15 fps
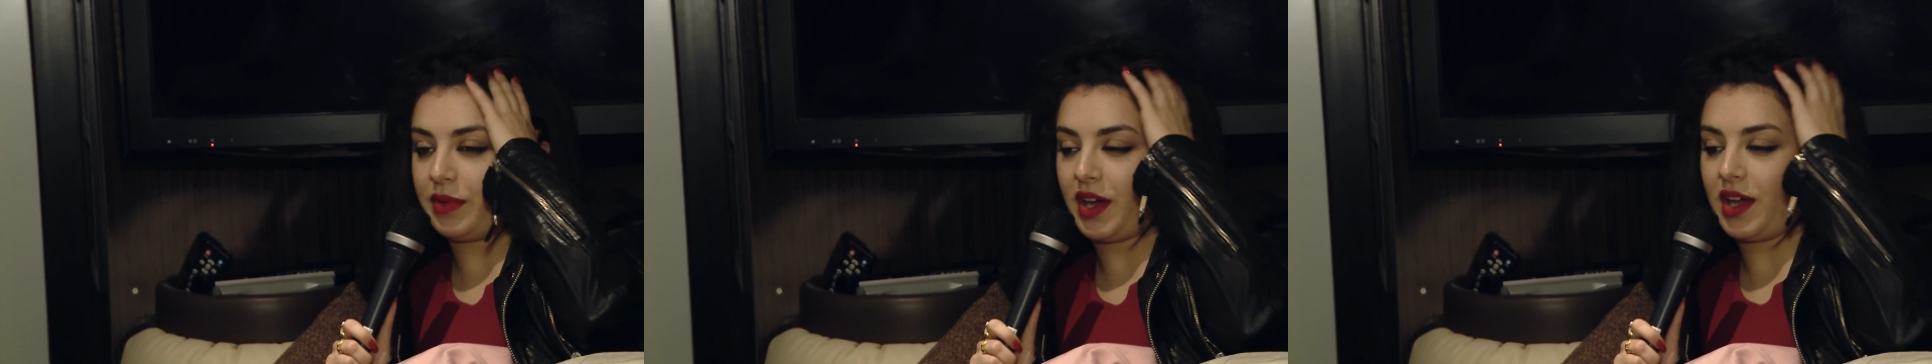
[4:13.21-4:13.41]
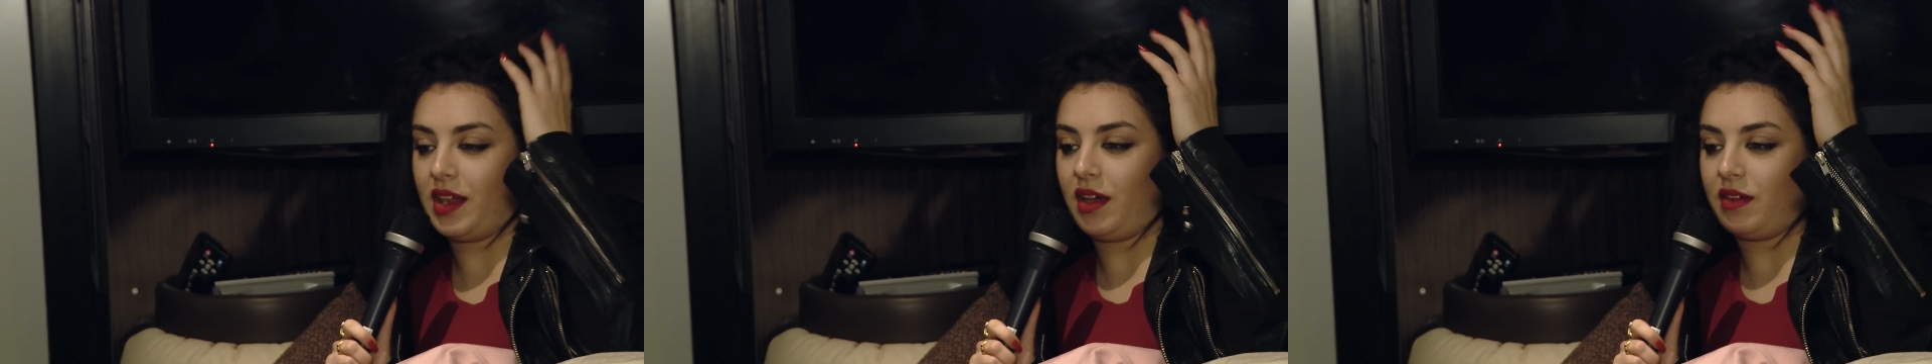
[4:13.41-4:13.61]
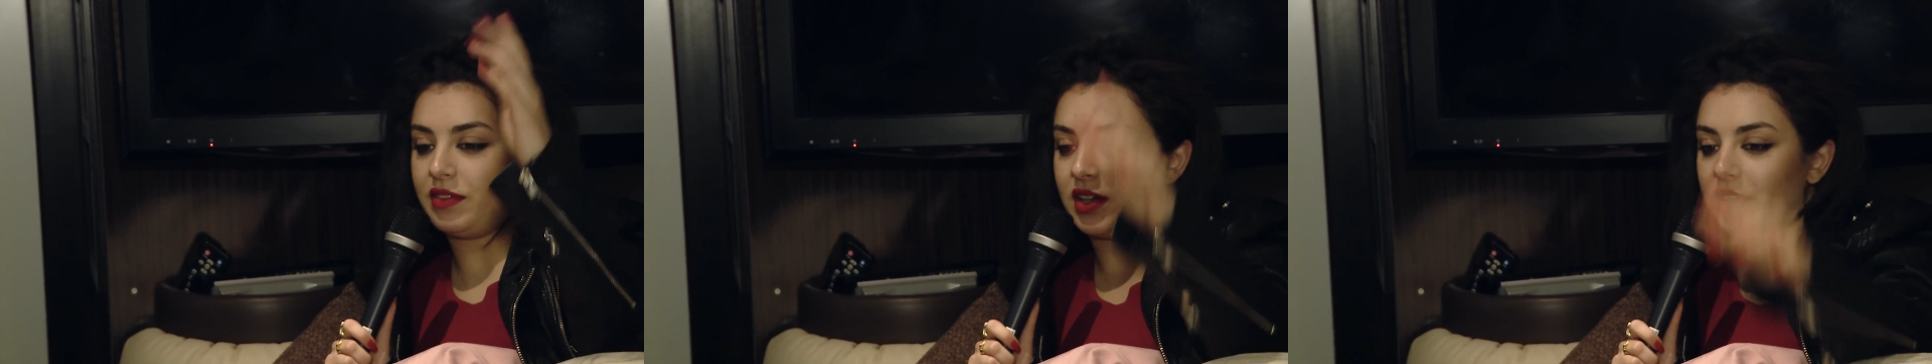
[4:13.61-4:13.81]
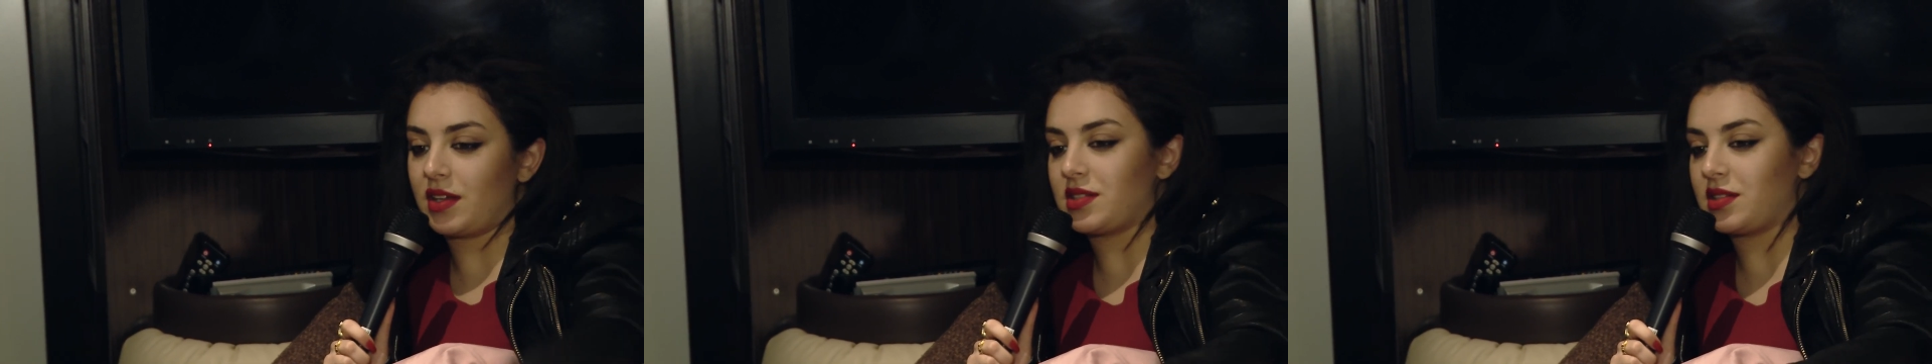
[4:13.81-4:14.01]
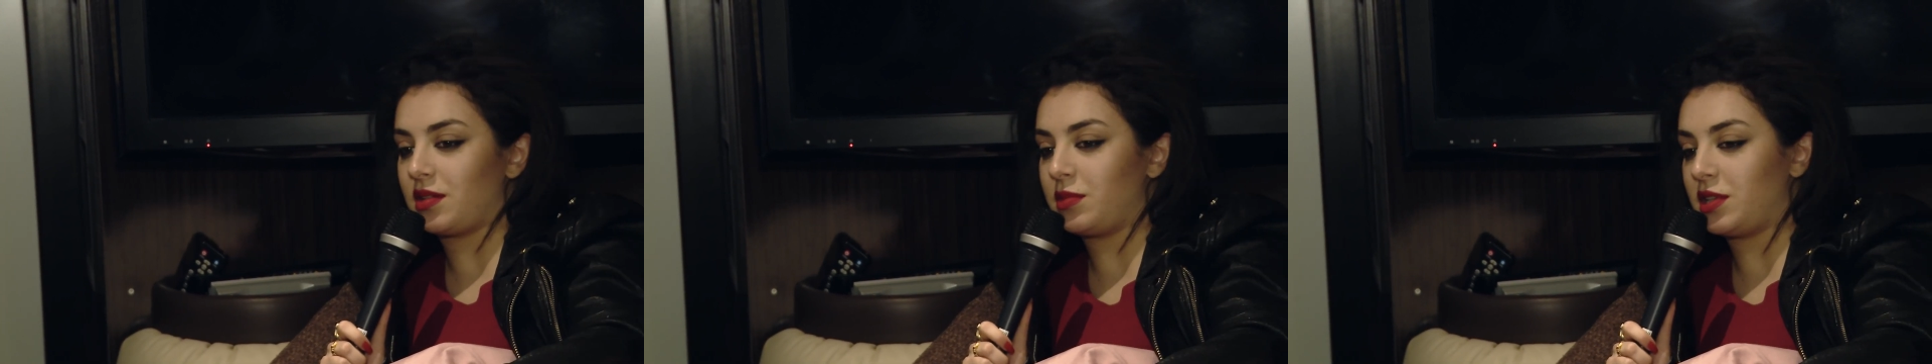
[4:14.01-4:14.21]
but I love it
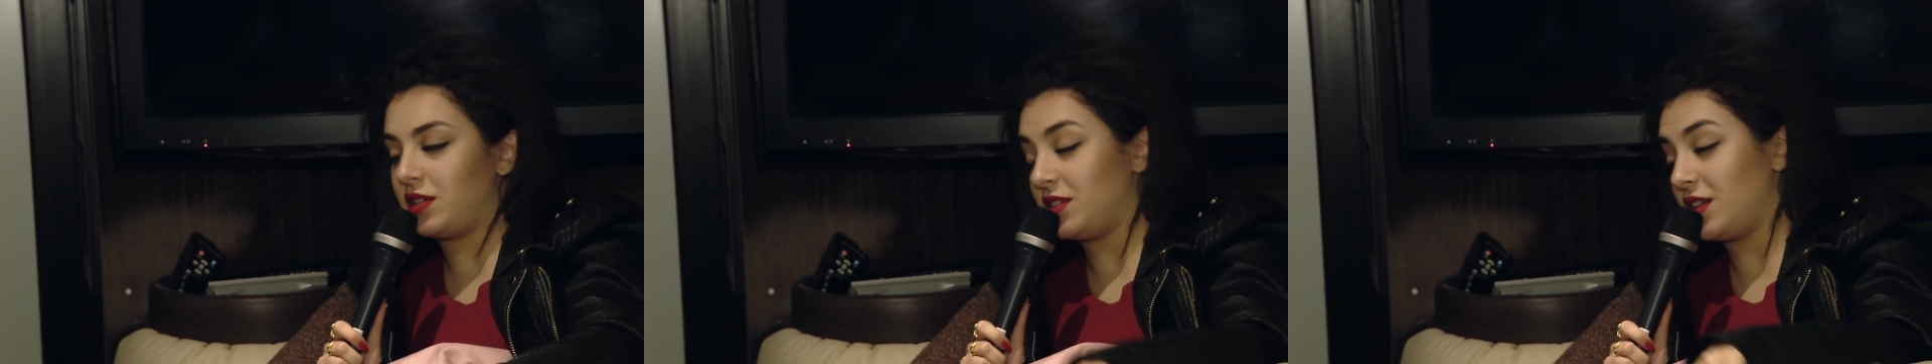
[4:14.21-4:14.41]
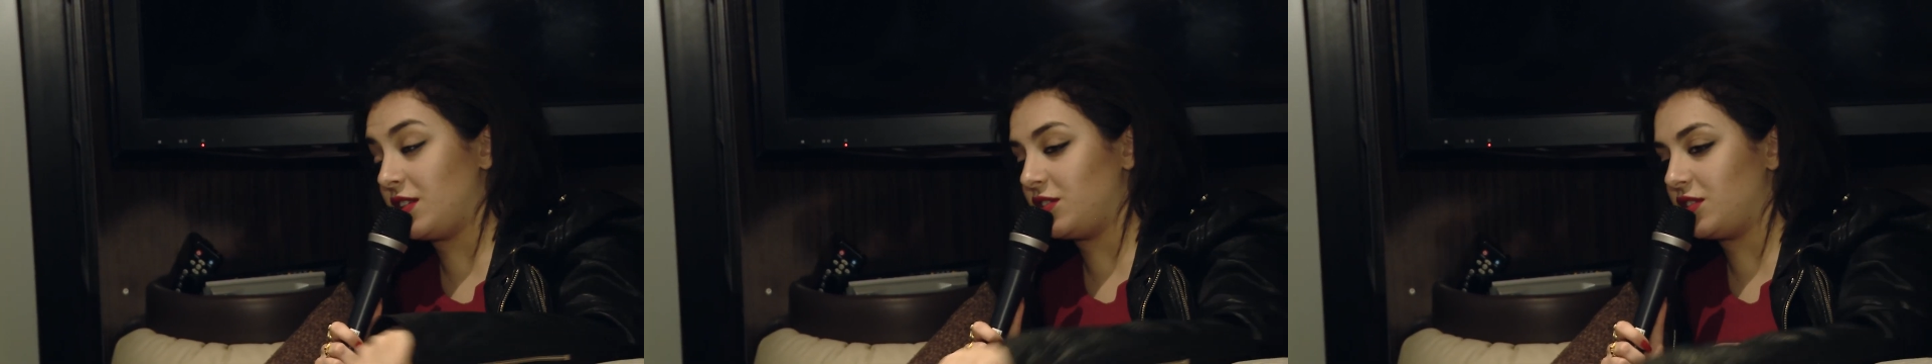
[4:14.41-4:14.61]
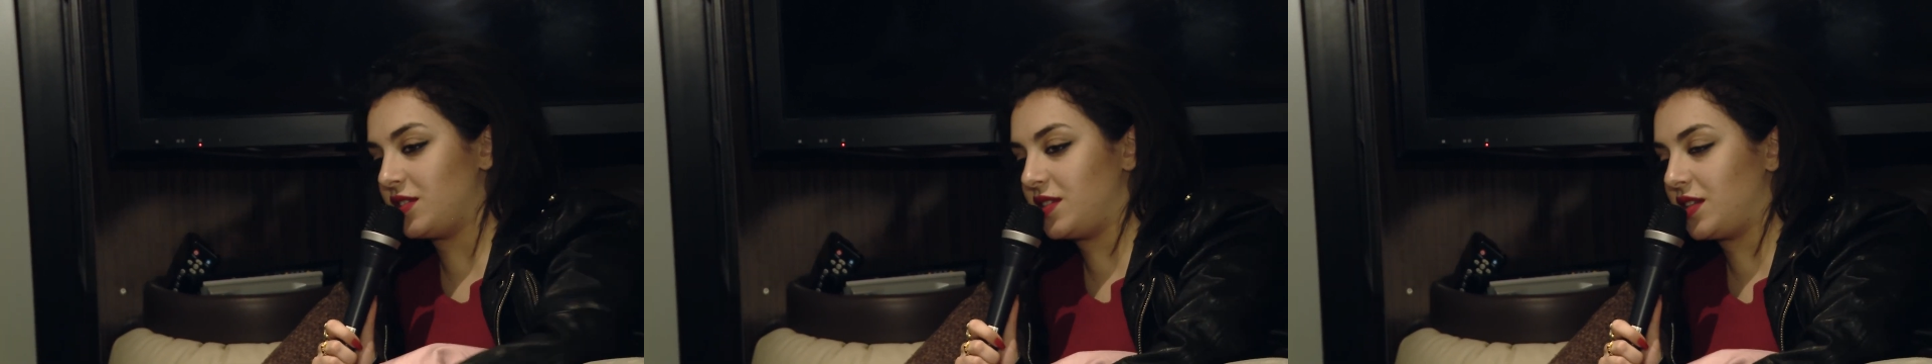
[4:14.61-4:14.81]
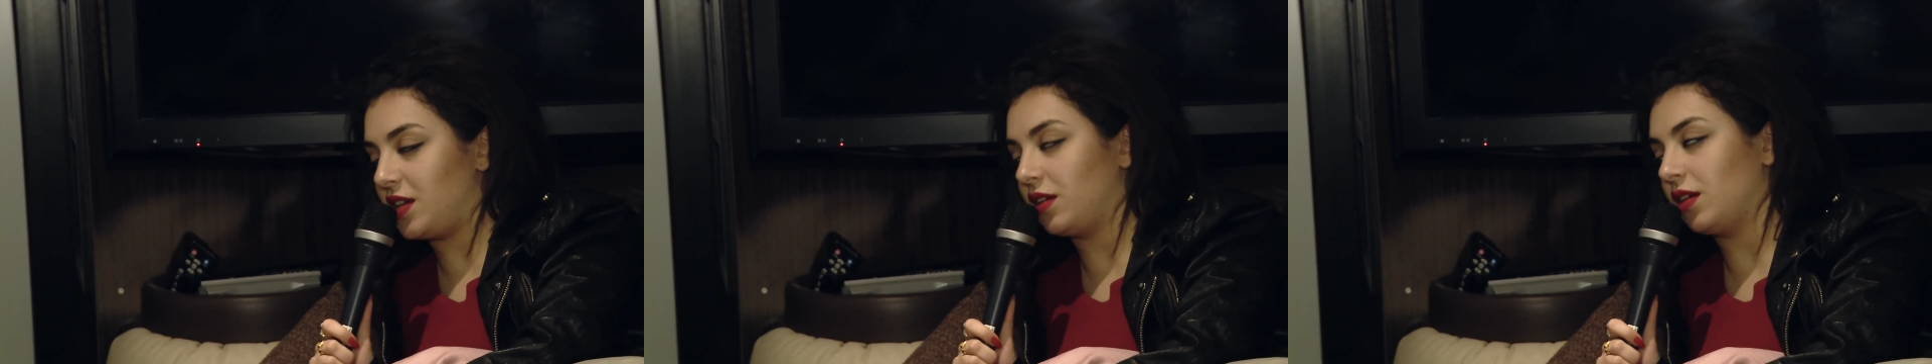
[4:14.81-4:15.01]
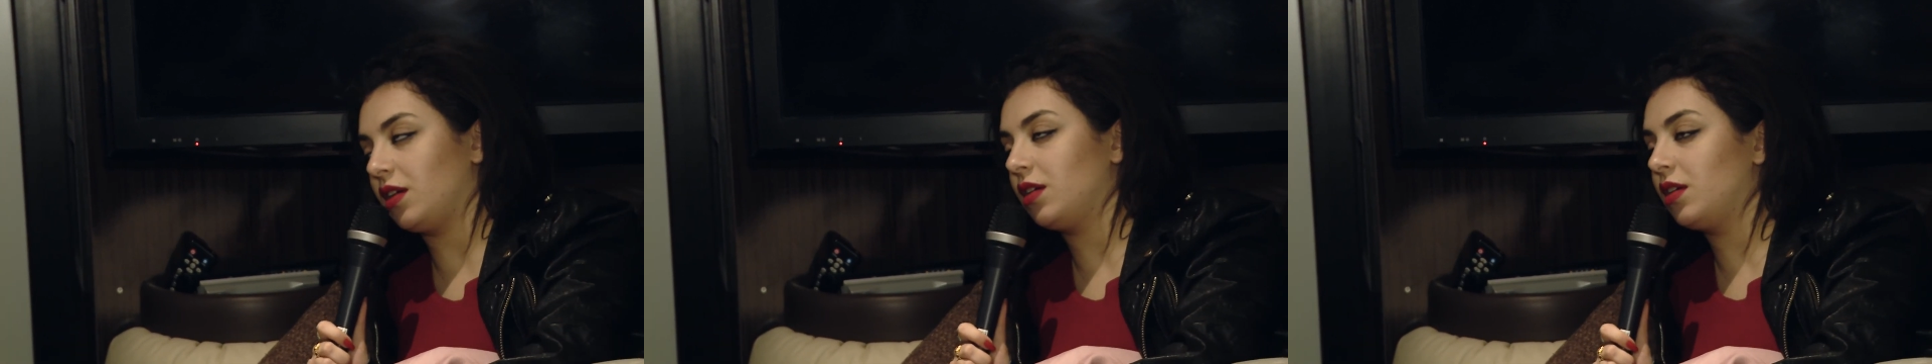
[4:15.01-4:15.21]
because I'm an attention
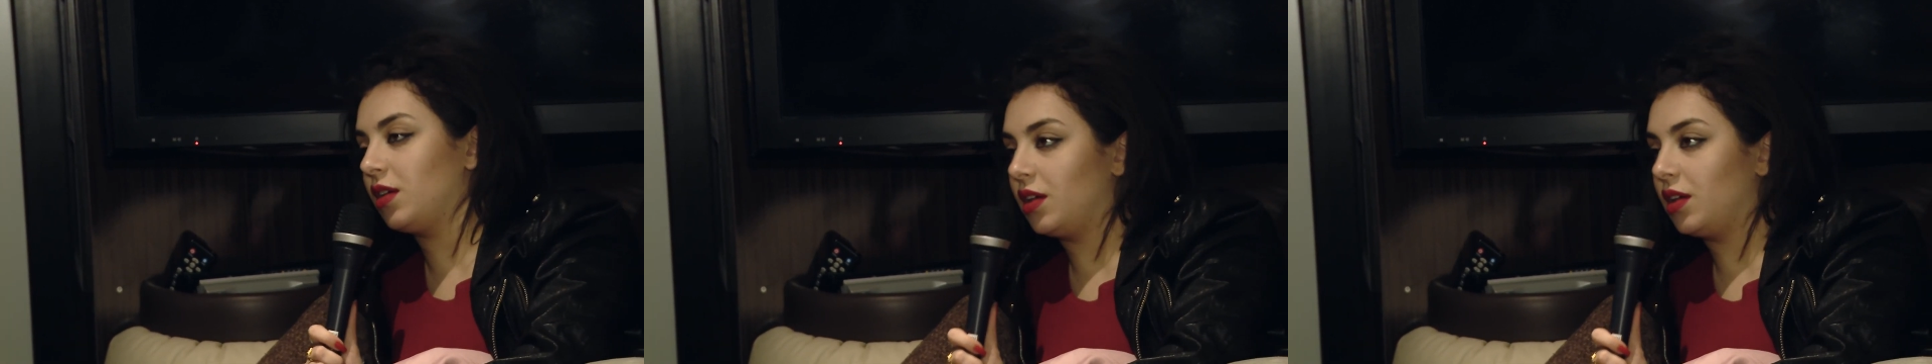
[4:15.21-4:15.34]
seeker.